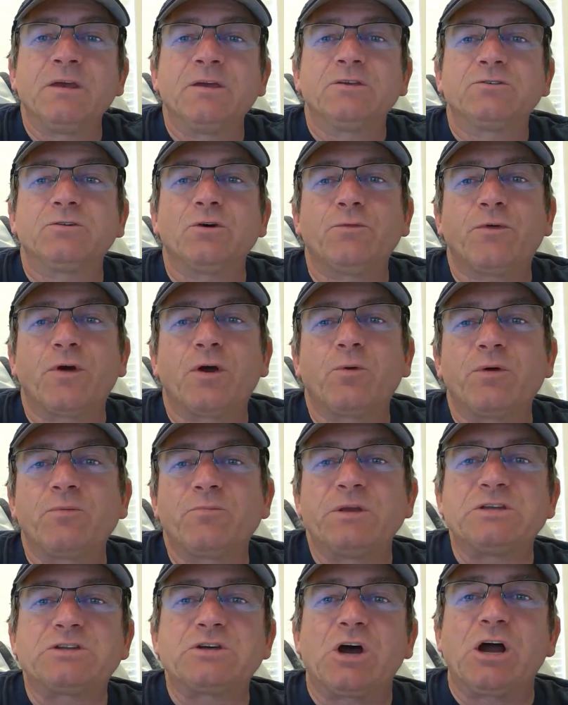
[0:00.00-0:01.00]
So far we've
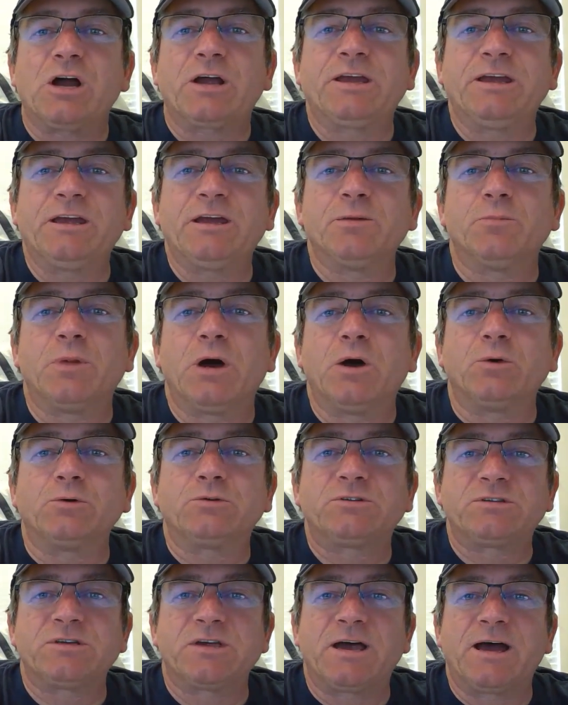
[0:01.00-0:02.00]
been talking
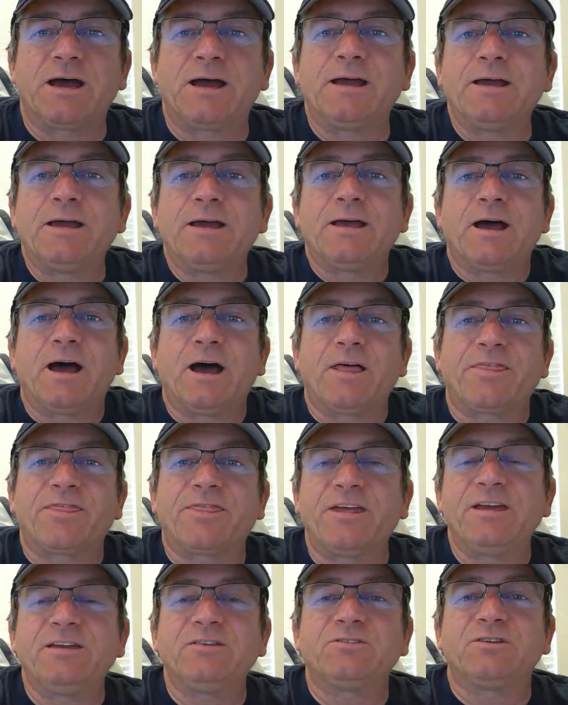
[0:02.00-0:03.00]
about
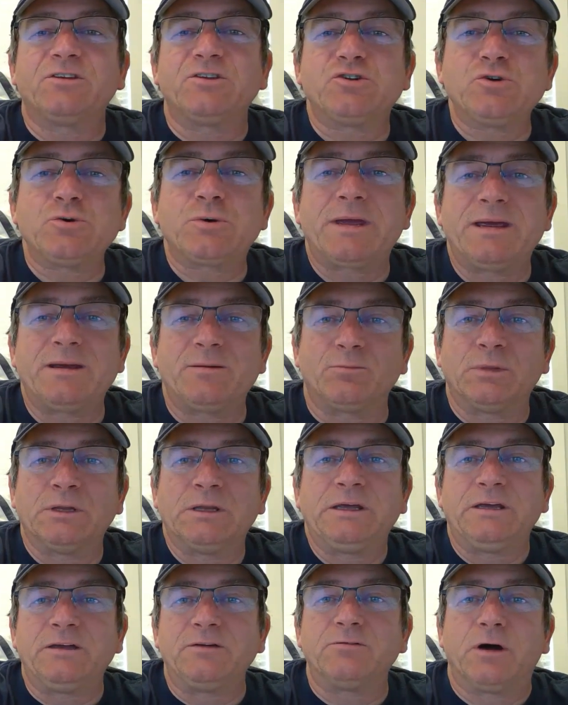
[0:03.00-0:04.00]
things that you can't
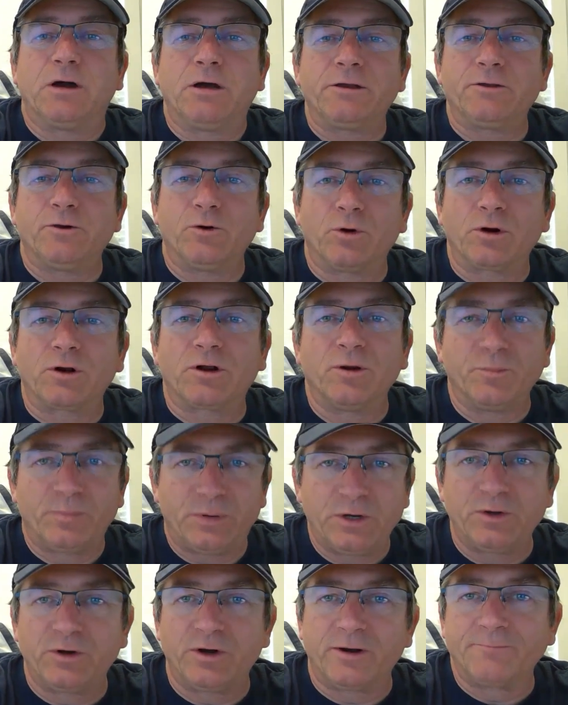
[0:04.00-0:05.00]
believe on your
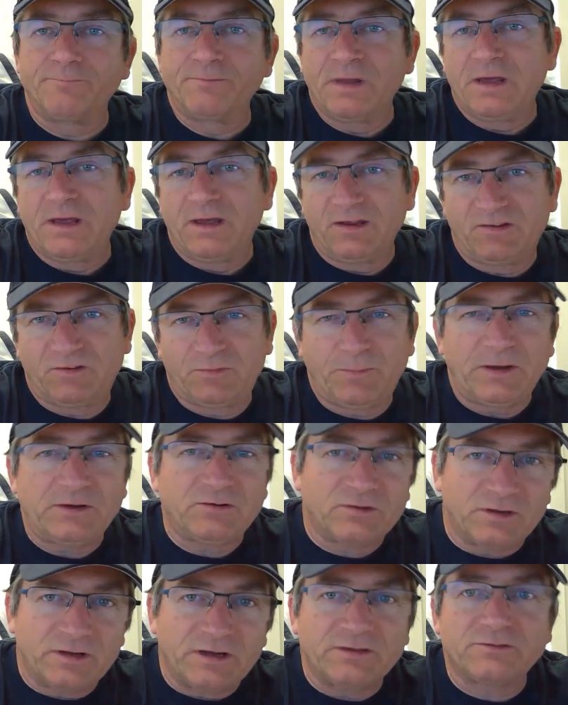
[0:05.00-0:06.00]
computer,
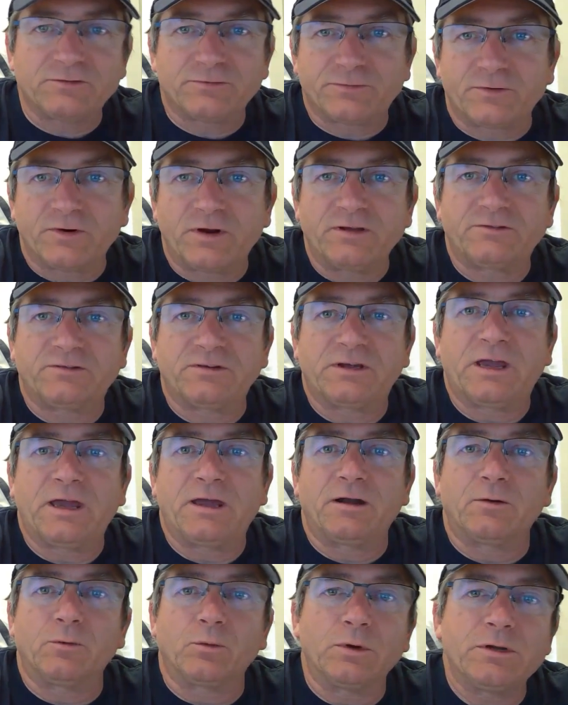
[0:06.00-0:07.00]
especially as a
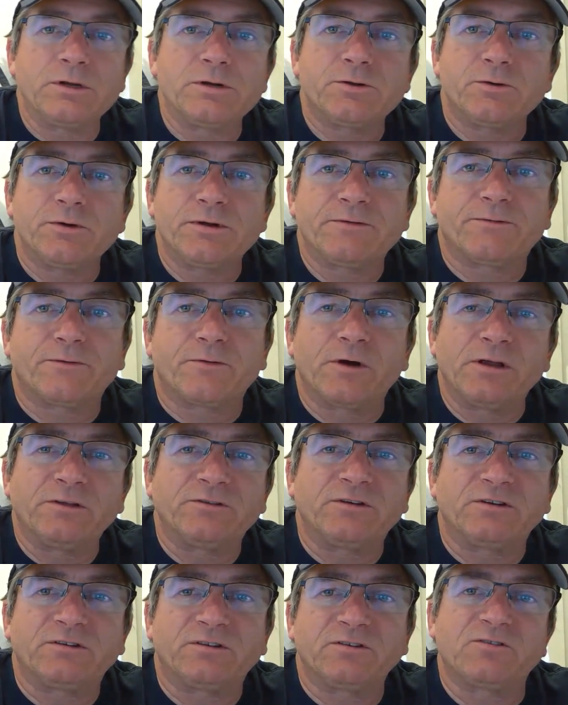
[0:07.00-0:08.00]
forensicator. When you're doing
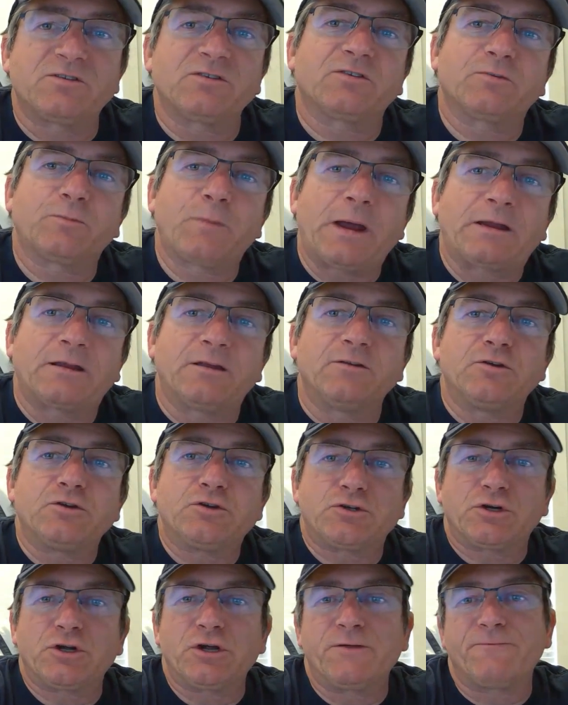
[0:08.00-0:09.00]
forensics, it's expected
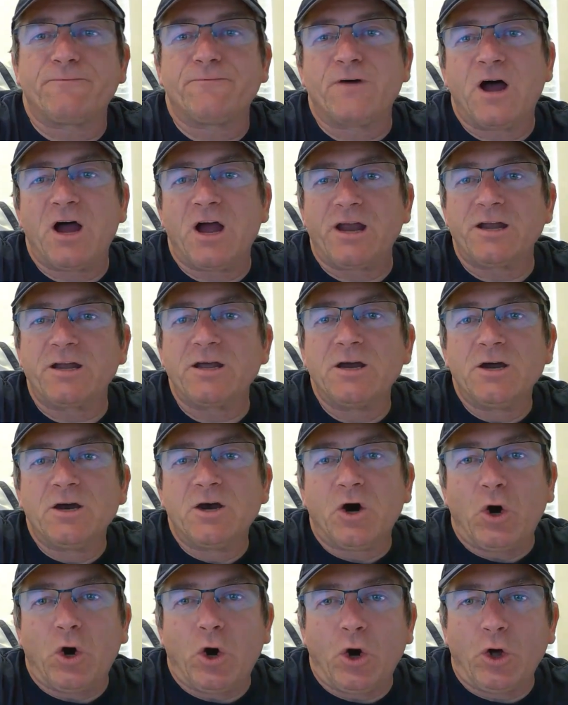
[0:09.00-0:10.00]
that you're going to find
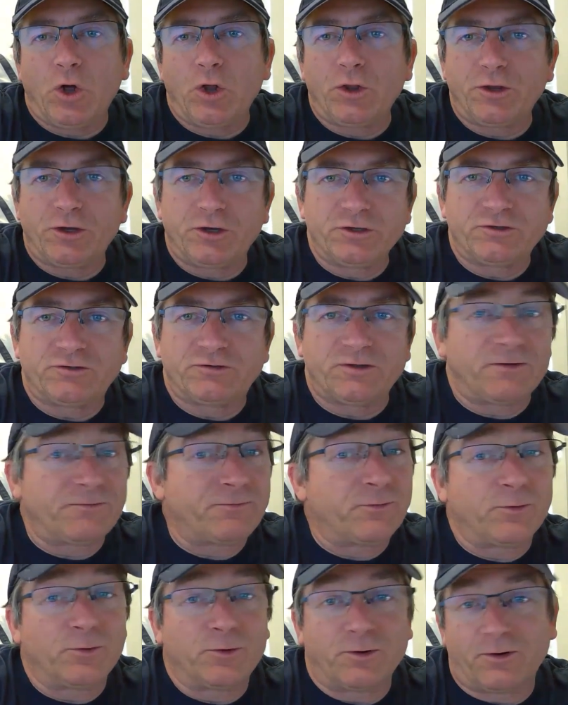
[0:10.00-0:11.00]
all the good
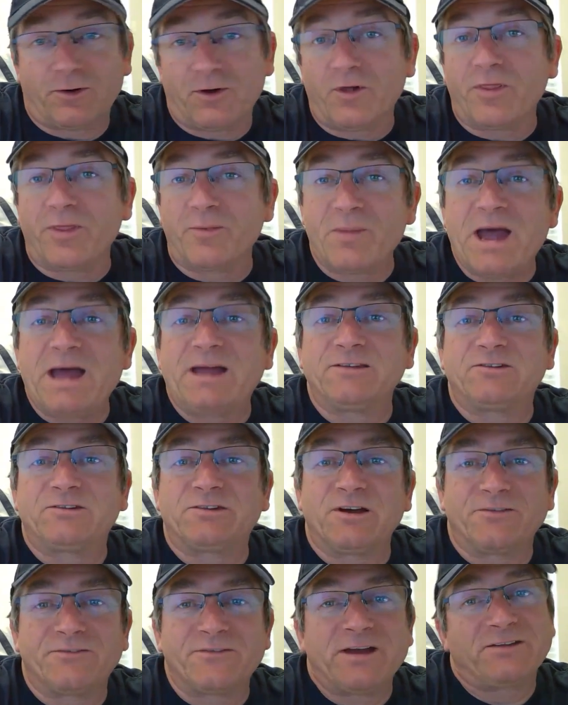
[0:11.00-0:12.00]
stuff or all the bad
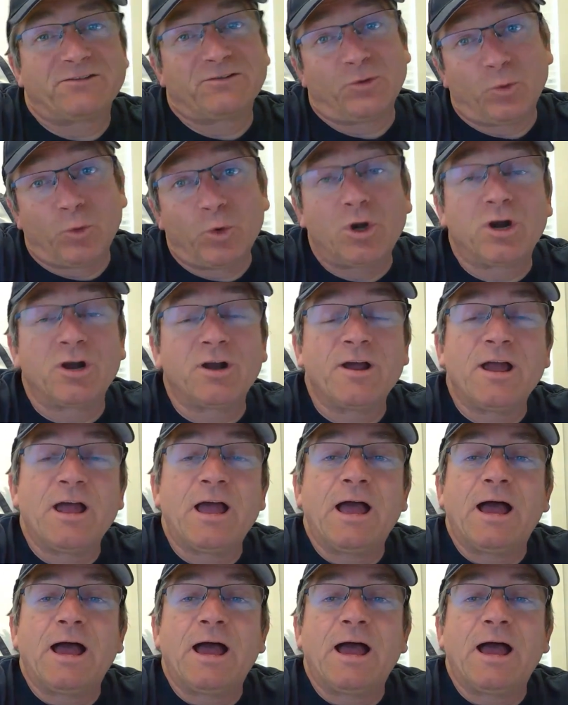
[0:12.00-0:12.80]
stuff, as it were.